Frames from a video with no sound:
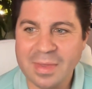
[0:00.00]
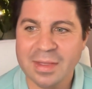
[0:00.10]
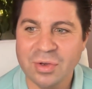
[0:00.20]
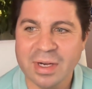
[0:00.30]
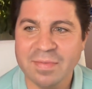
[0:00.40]

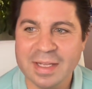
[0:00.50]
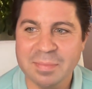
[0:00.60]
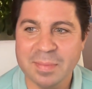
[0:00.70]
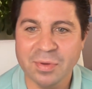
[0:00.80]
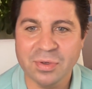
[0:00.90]
then you got to find
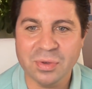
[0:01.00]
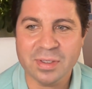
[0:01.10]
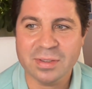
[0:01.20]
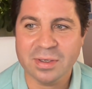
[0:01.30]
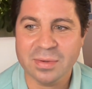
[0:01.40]
the people to do
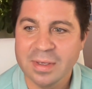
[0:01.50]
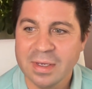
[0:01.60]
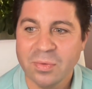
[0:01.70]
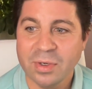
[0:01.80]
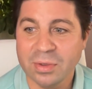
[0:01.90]
it. So
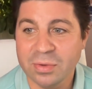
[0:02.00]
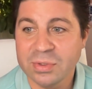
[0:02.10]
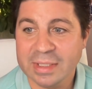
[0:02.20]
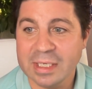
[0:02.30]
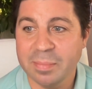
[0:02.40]
when you
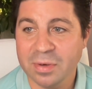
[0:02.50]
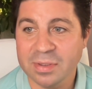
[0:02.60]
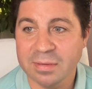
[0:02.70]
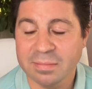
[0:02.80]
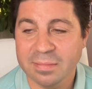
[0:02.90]
lose a key
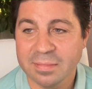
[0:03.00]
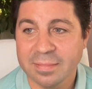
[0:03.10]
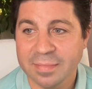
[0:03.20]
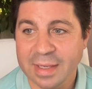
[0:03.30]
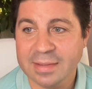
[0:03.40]
person
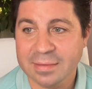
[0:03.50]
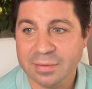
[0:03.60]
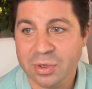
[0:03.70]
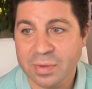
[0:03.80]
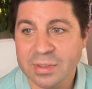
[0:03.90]
that's
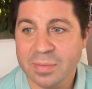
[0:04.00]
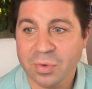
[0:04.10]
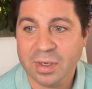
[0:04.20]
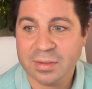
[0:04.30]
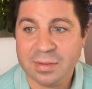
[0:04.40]
going
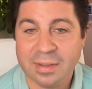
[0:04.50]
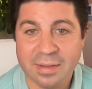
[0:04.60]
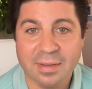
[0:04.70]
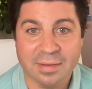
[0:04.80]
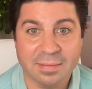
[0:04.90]
somewhere else,
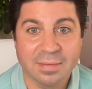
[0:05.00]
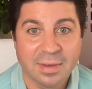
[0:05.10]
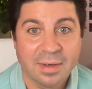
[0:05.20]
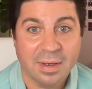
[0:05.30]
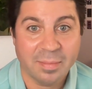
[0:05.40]
it
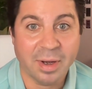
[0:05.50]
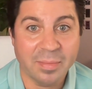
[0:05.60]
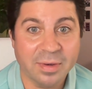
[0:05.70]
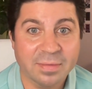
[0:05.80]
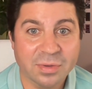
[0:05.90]
a
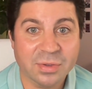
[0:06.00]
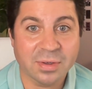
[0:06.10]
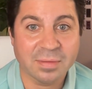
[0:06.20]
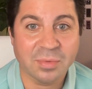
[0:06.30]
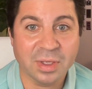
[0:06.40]
bummer for
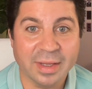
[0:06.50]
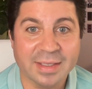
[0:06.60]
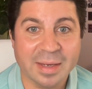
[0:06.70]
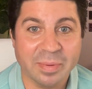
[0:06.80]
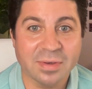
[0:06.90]
sure. Really
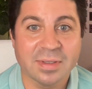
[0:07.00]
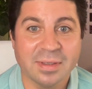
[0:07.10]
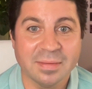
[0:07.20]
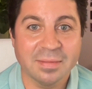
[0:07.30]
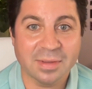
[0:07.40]
like that
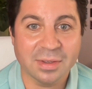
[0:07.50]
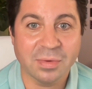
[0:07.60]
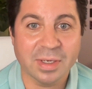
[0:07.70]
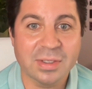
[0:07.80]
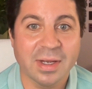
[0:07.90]
person, did a
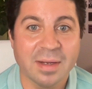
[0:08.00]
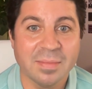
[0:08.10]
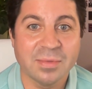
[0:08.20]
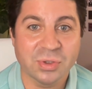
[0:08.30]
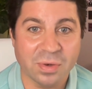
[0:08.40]
great
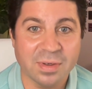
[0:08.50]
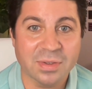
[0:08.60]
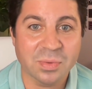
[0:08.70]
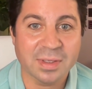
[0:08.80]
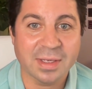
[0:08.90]
job, showed
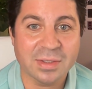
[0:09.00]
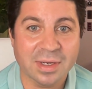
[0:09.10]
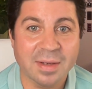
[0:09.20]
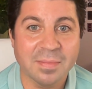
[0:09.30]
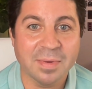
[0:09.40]
us what that
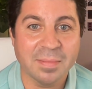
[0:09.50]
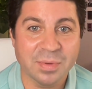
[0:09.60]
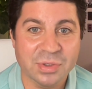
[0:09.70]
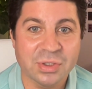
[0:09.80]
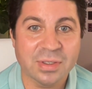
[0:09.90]
job
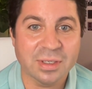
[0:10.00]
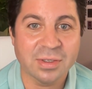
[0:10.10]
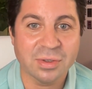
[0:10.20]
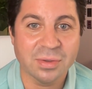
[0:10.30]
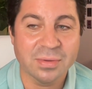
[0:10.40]
and position
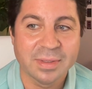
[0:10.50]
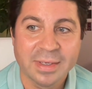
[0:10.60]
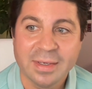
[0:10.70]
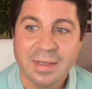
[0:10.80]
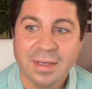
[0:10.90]
can do,
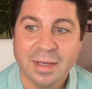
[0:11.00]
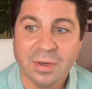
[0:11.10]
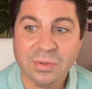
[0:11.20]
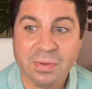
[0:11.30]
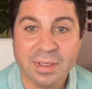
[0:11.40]

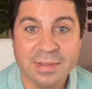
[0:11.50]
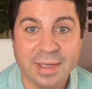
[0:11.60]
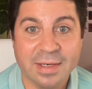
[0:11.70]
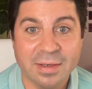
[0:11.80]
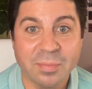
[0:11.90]
and also
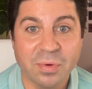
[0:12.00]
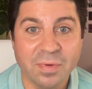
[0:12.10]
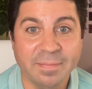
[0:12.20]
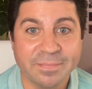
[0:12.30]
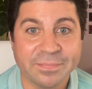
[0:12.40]
things how to
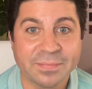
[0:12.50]
improve it,